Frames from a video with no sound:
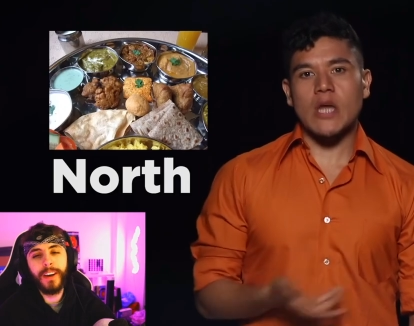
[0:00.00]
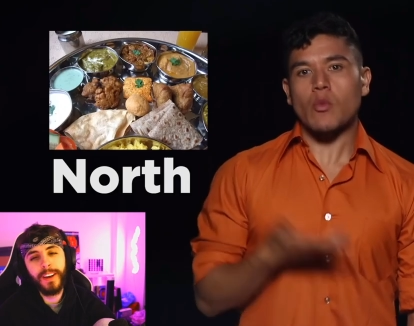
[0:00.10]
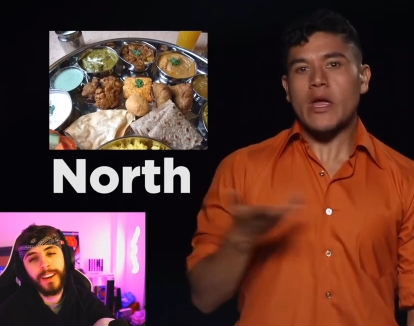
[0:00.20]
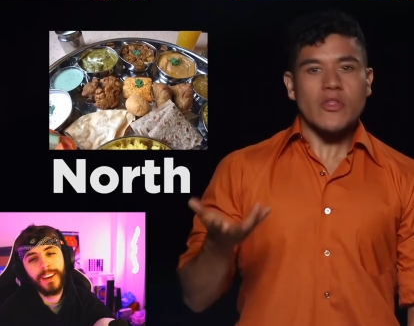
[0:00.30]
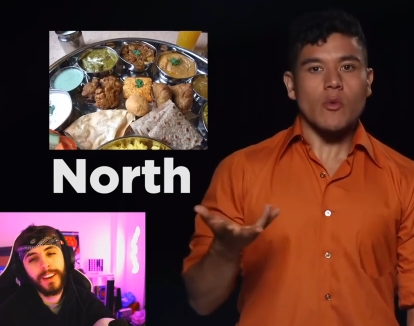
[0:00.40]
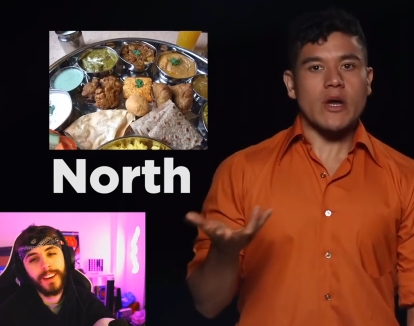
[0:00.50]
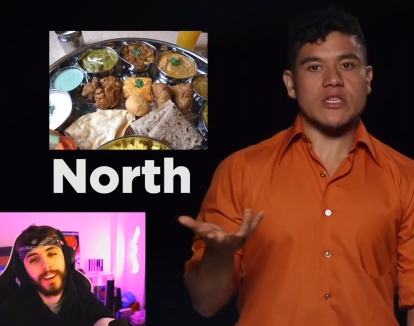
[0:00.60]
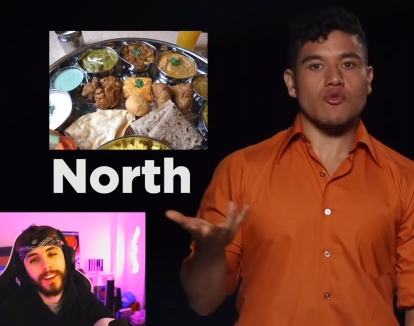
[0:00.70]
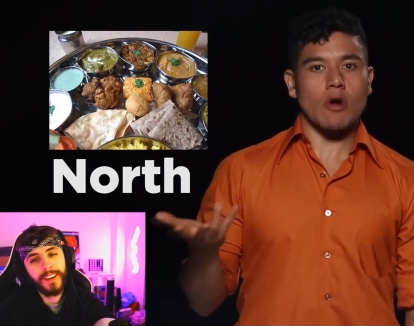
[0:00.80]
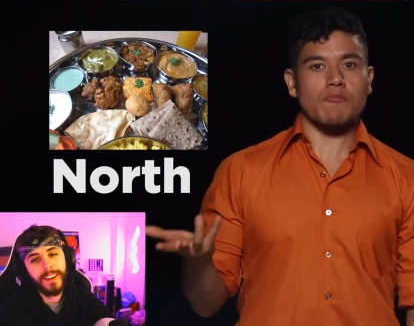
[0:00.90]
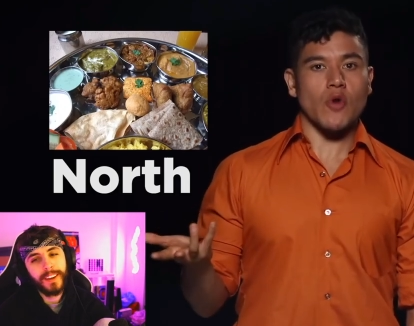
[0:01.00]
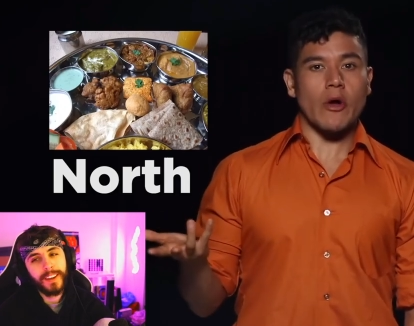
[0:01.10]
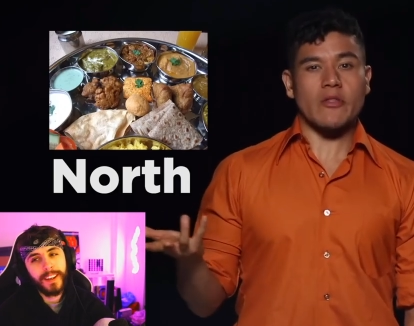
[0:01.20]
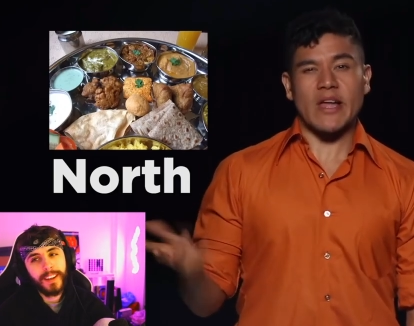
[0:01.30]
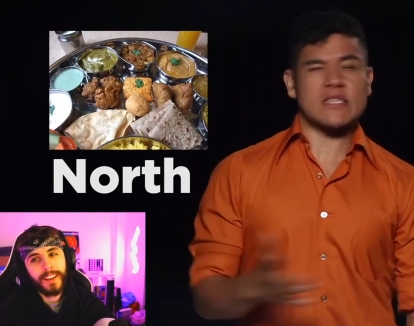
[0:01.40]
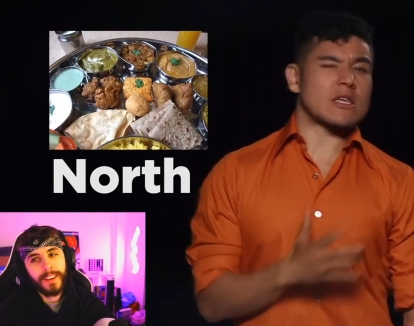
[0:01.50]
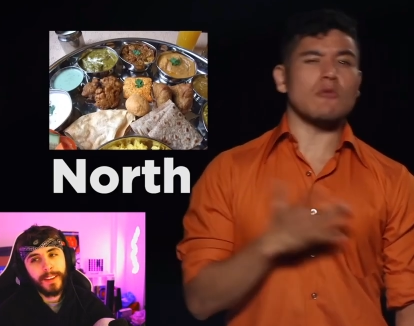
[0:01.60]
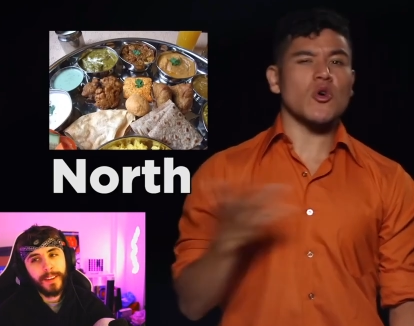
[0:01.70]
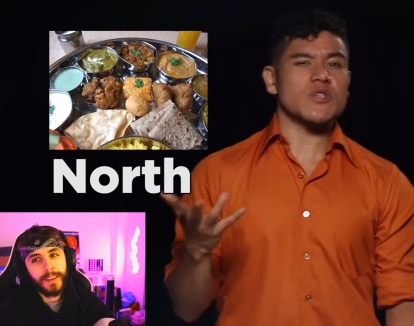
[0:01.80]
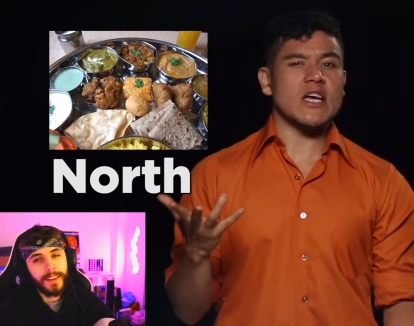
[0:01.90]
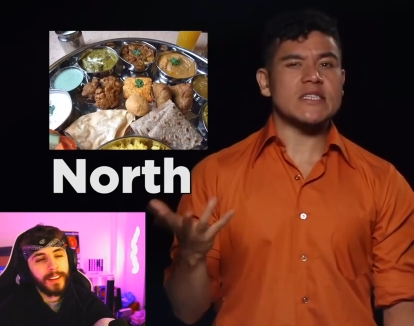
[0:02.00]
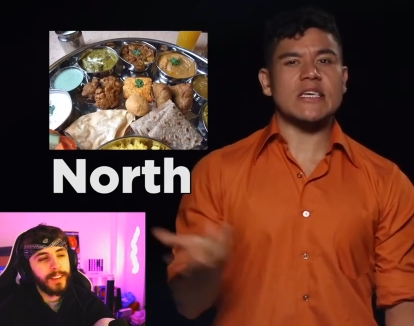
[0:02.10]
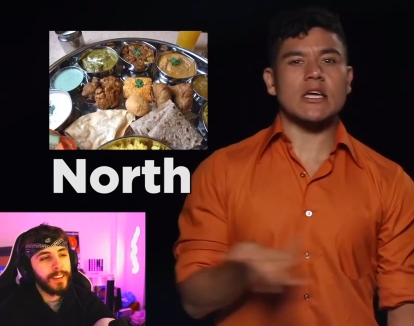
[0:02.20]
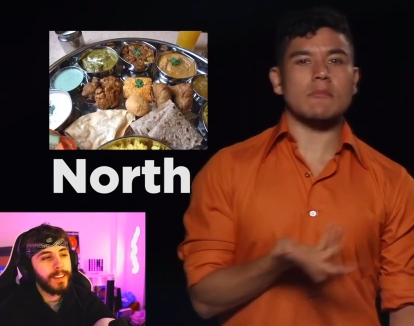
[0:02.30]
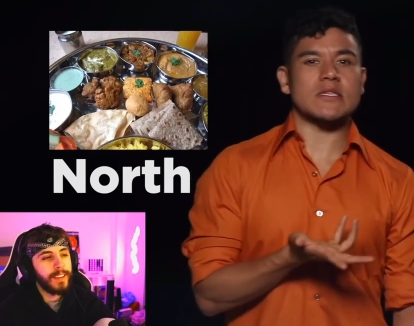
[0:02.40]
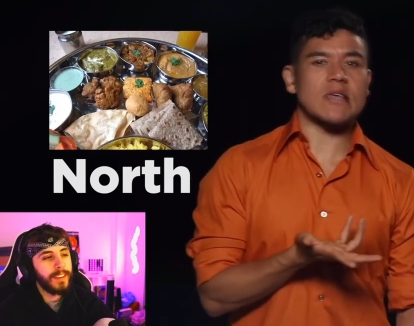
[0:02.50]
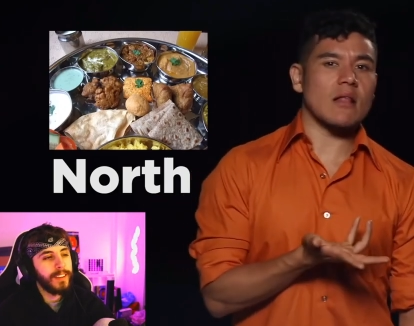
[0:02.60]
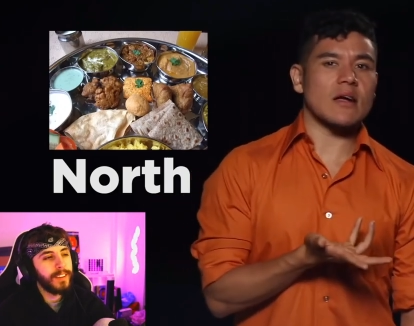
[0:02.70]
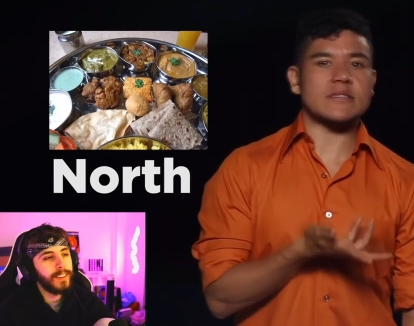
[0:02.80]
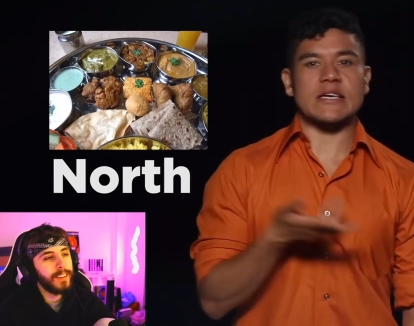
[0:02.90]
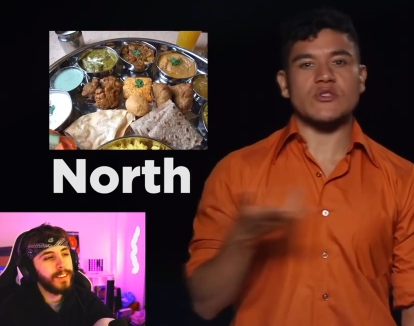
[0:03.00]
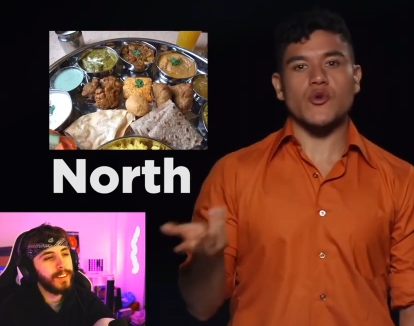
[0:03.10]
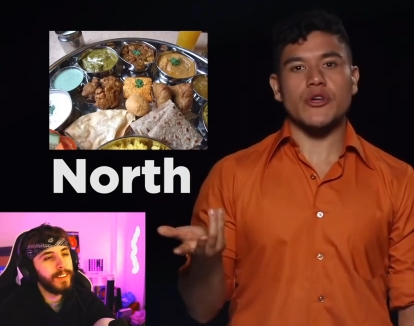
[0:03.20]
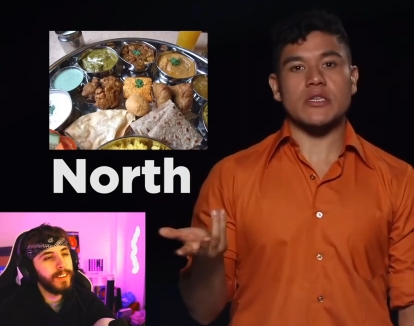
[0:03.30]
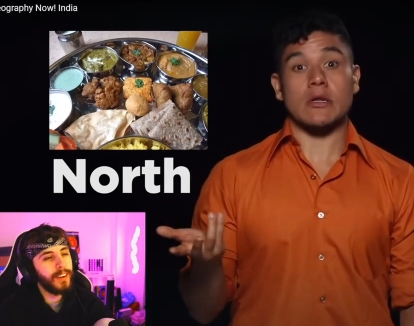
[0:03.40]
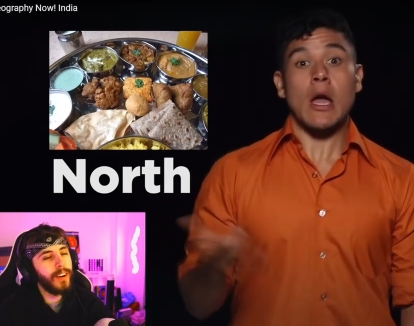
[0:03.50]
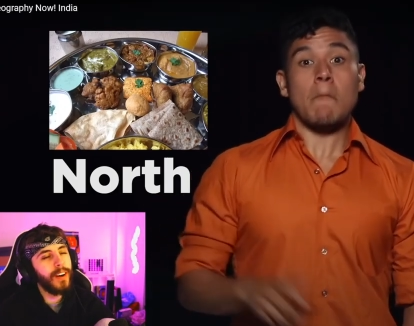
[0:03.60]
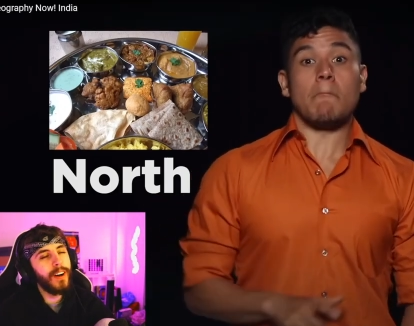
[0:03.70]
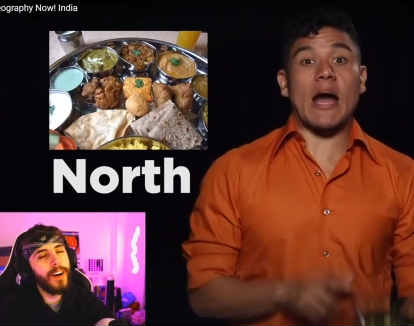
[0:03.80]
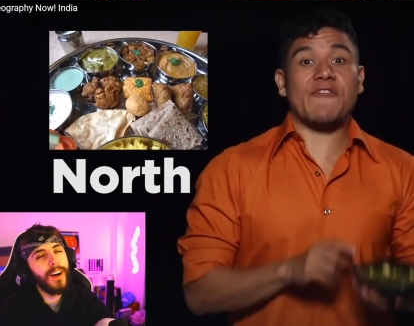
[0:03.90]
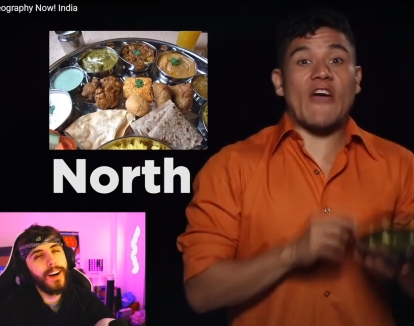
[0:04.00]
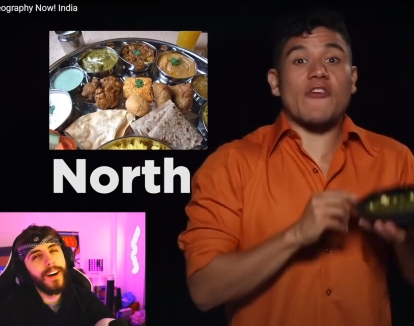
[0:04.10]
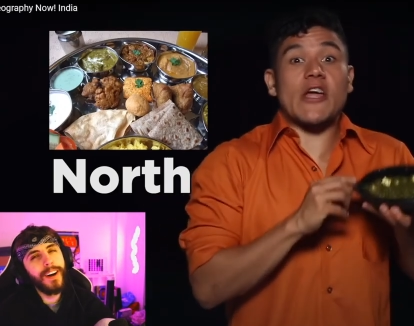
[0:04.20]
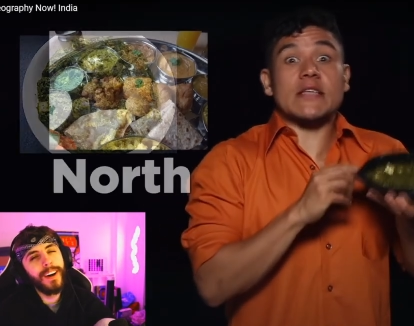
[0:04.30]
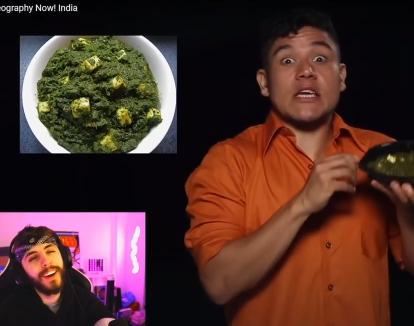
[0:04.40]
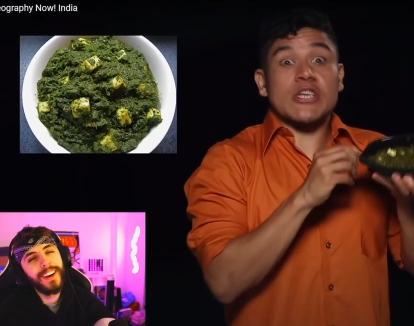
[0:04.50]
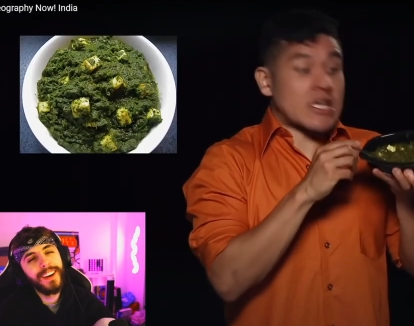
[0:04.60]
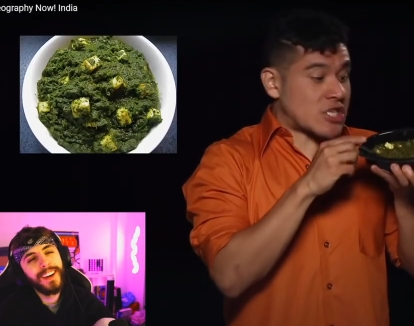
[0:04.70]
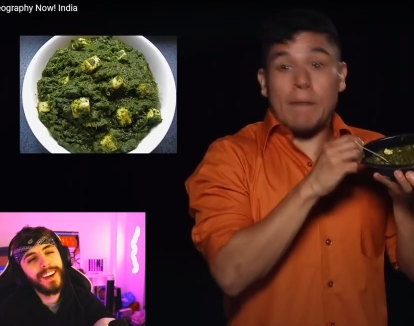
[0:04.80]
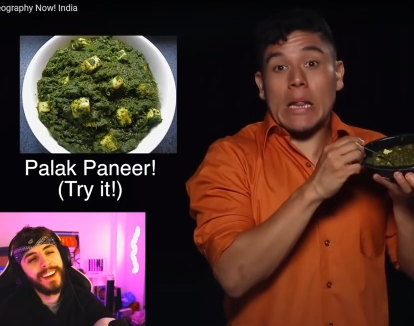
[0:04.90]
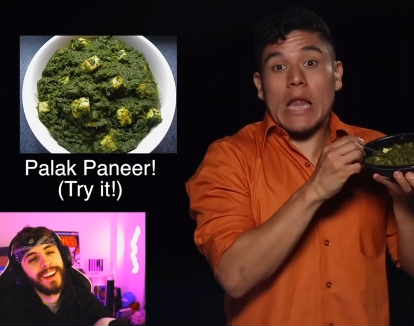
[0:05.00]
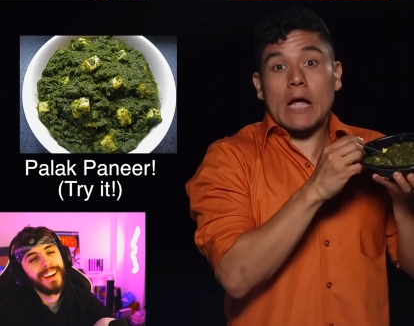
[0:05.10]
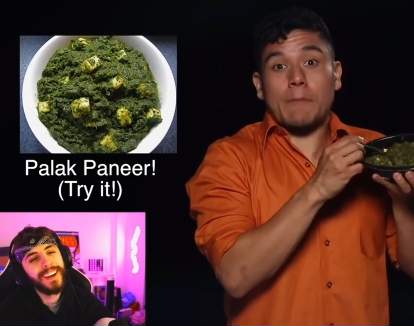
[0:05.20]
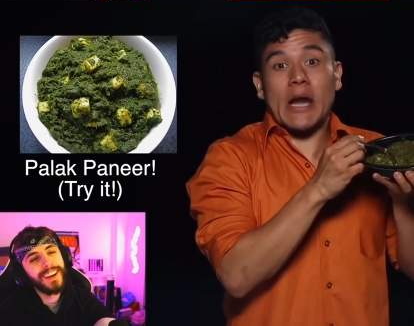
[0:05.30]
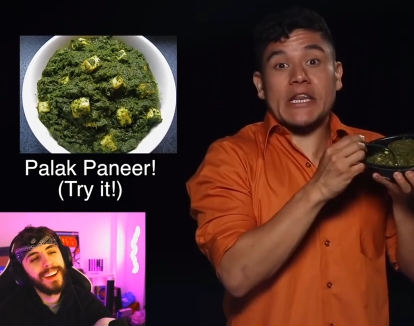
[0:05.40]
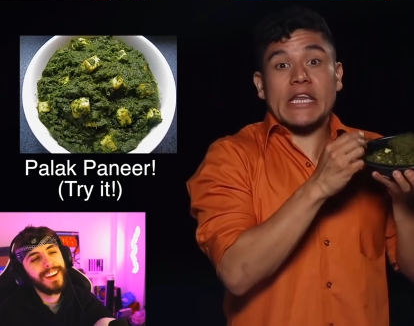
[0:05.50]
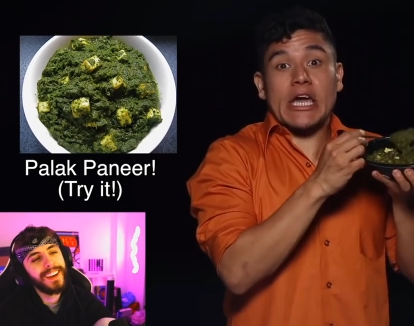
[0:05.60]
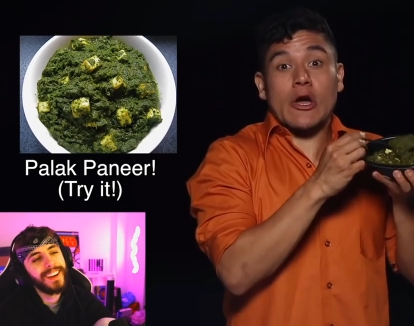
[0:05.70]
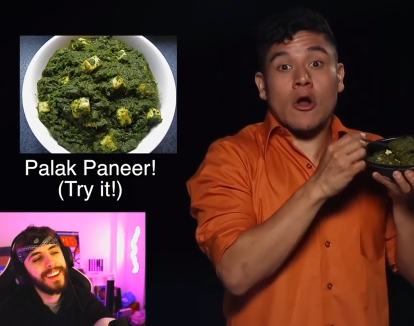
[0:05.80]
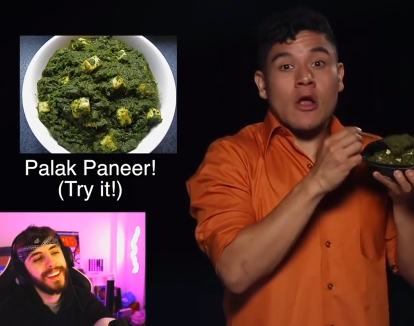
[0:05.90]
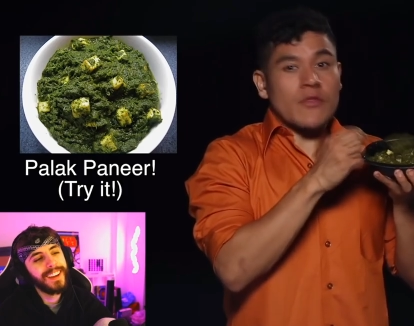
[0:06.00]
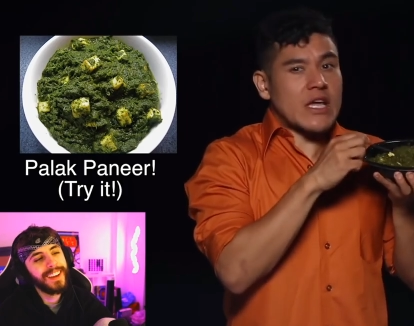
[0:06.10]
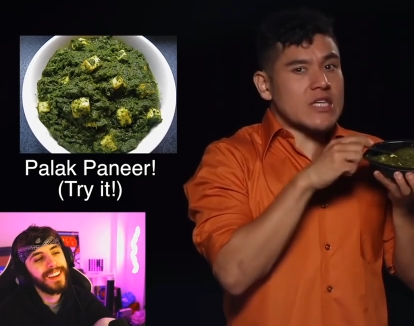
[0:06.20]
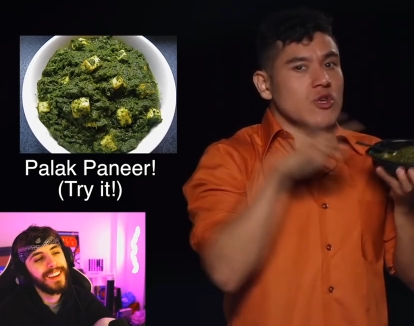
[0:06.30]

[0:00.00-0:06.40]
Speaker 1: Indian foods that we in the West grew up knowing, like samosas, tikka masala, tandoori. Oh! My favorite Indian dish, palak paneer.